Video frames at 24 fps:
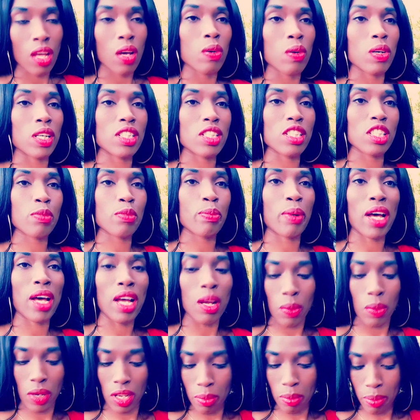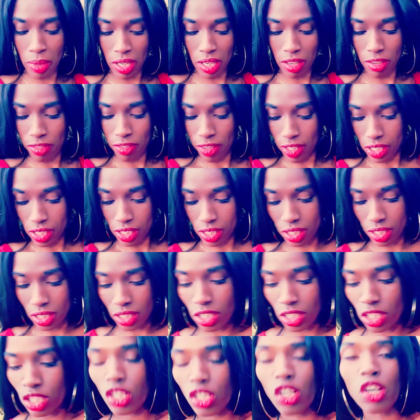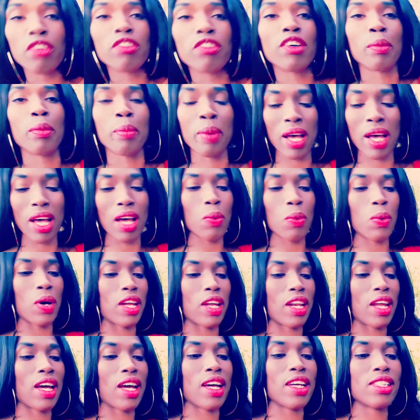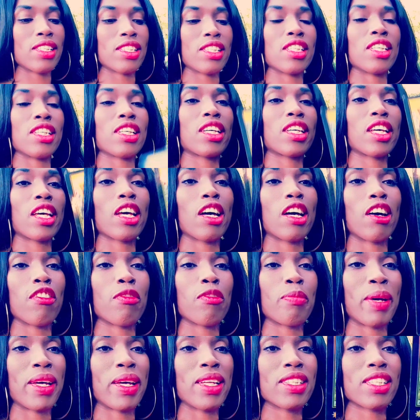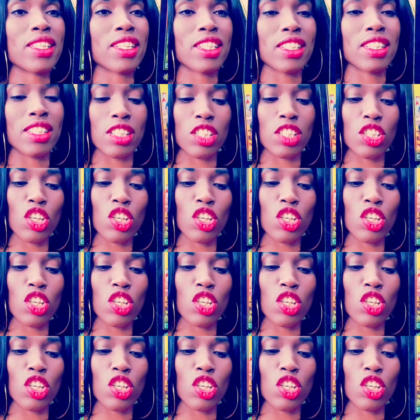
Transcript: What is pile one manifesting? So for pile one, I see King of Pentacles.